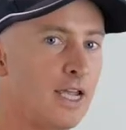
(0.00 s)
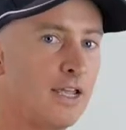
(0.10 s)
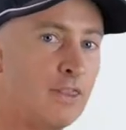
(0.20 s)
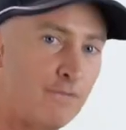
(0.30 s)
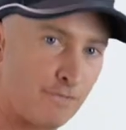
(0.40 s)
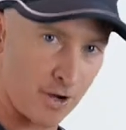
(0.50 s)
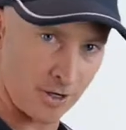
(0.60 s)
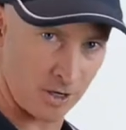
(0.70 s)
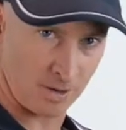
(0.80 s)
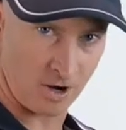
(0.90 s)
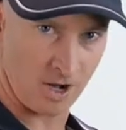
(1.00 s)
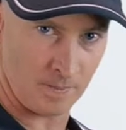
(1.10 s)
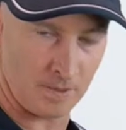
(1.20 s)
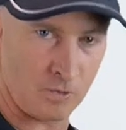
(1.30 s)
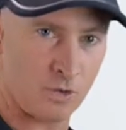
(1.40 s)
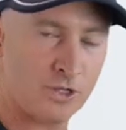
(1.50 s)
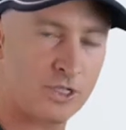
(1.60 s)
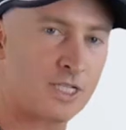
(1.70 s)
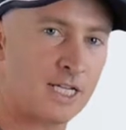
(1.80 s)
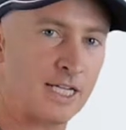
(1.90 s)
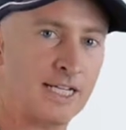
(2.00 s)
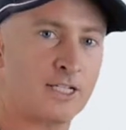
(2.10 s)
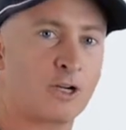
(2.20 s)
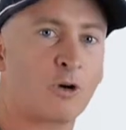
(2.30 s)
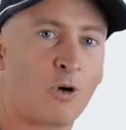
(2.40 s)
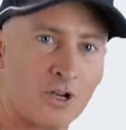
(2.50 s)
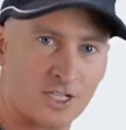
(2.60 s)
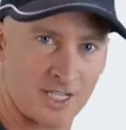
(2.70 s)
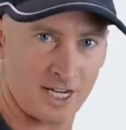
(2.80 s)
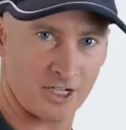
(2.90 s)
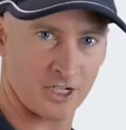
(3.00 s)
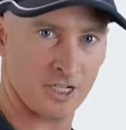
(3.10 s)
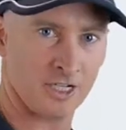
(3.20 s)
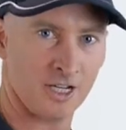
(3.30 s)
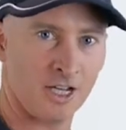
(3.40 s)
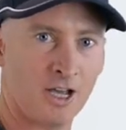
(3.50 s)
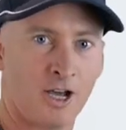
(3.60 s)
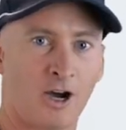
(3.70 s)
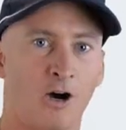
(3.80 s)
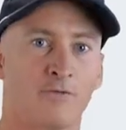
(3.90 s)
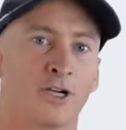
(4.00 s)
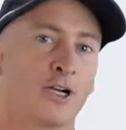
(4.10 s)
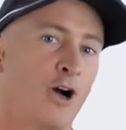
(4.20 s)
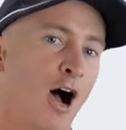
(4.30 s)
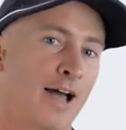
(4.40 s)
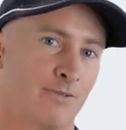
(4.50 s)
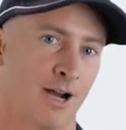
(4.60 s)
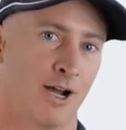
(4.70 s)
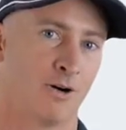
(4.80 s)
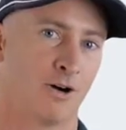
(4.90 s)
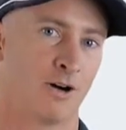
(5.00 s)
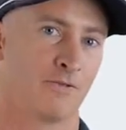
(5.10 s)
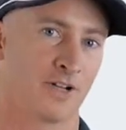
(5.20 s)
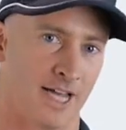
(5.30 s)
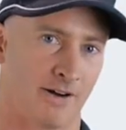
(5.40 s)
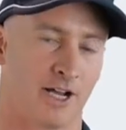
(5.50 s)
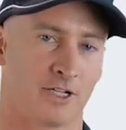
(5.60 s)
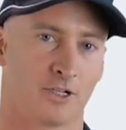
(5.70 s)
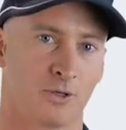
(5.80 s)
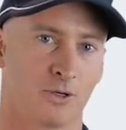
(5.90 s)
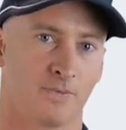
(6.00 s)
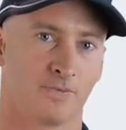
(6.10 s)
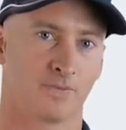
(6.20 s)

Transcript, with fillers: In the photo behind me, what you see is a cross section of a guide rail of a garage door.